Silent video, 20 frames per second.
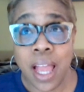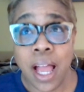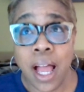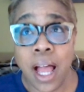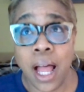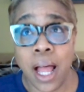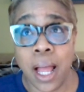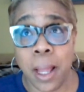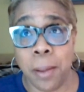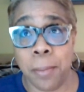
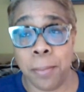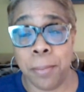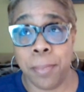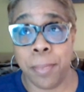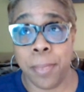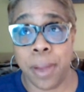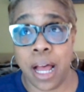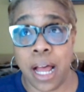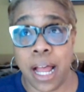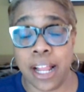
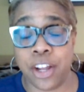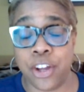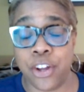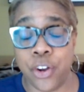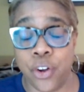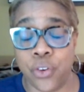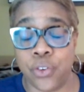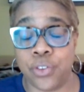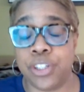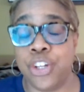I could
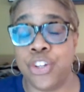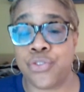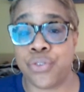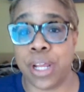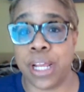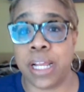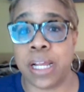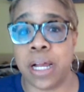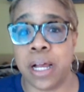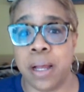only
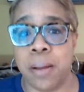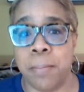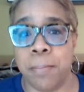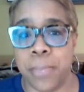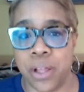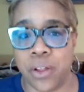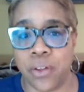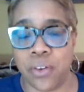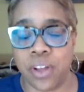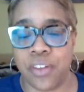drink
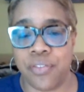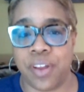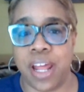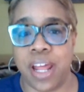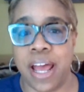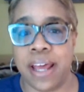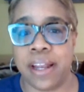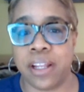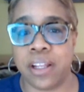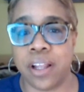milk if it
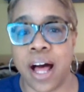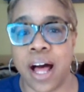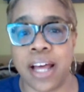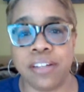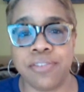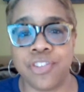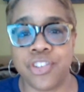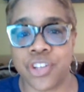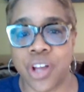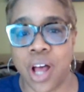had a lot
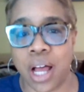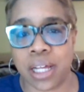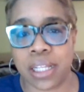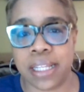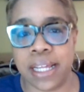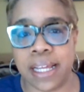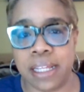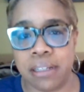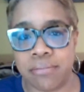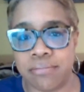of
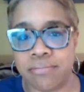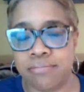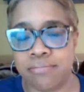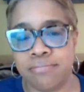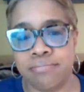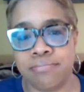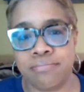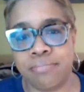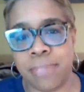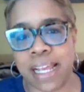chocolate
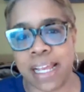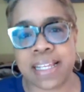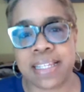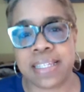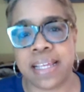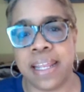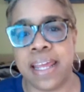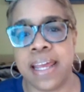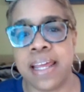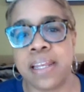mix
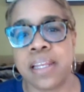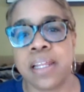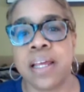in it.